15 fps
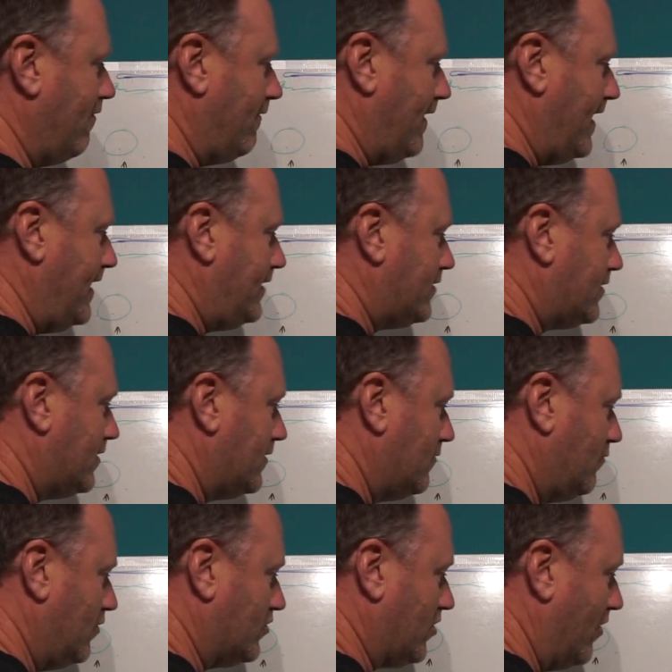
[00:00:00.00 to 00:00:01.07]
of eight,
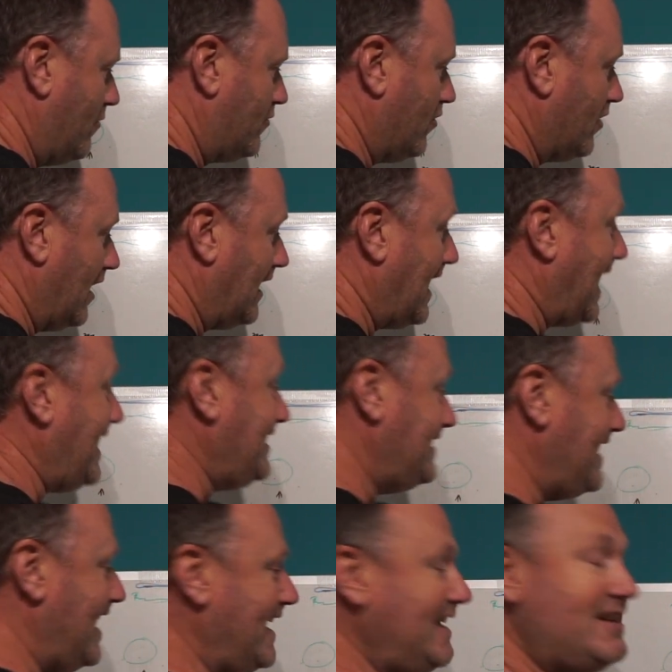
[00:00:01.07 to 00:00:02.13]
which, sorry, we've done the
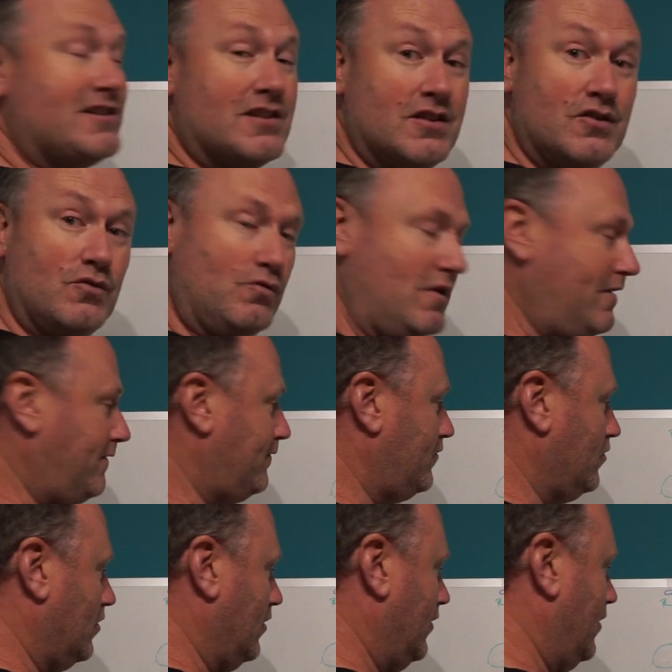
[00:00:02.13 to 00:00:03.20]
lazy eight, we've
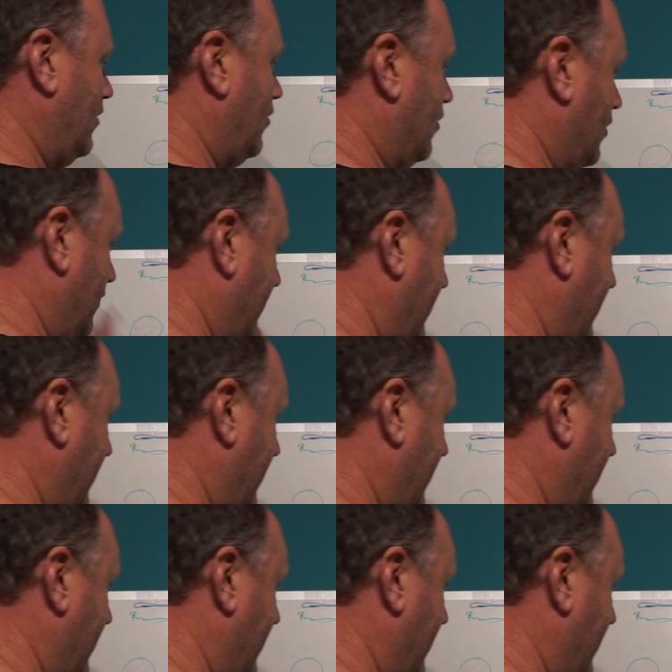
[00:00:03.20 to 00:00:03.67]
done all